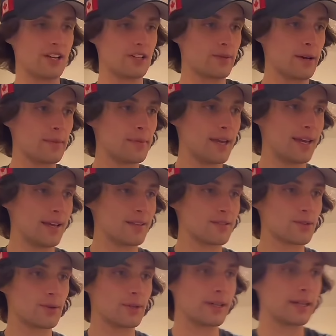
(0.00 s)
change my
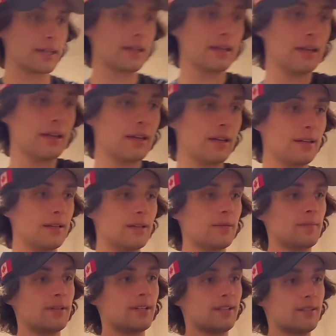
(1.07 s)
pants quick
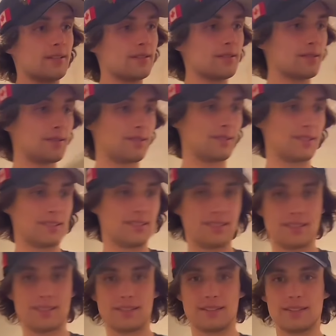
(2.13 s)
because
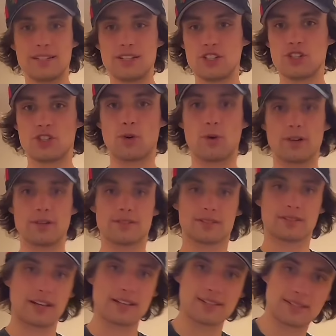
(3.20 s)
these
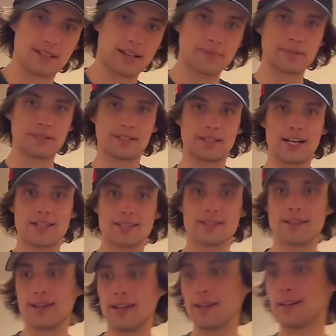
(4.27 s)
shorts I slept in
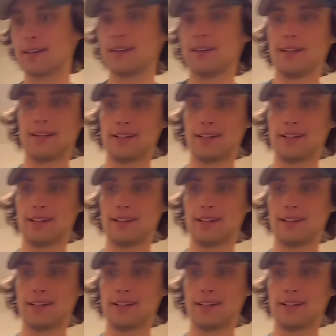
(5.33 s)
last night.